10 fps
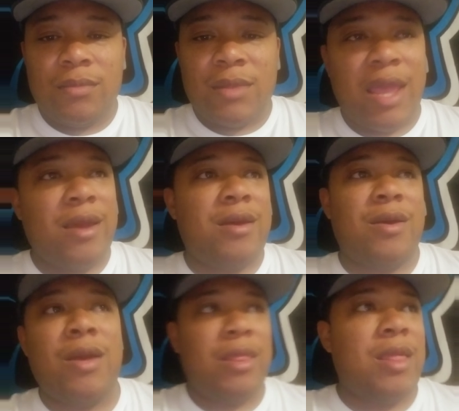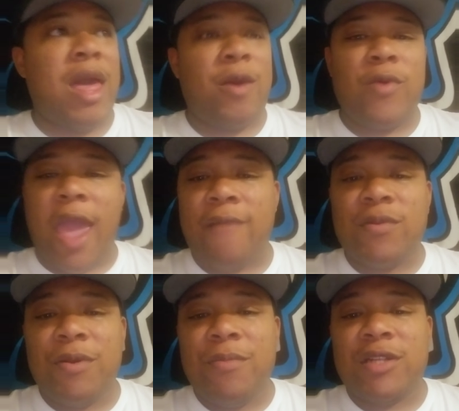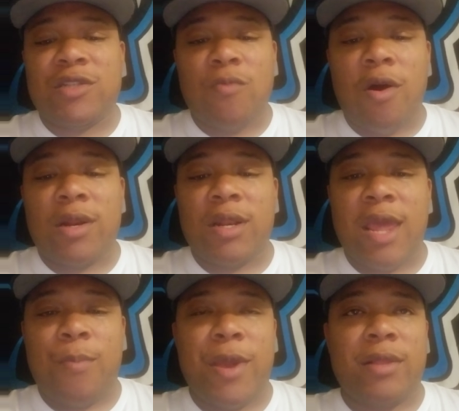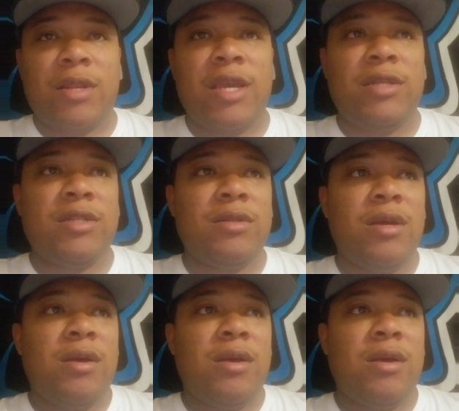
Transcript: Like like we have to be much smarter than that, Panther Nation.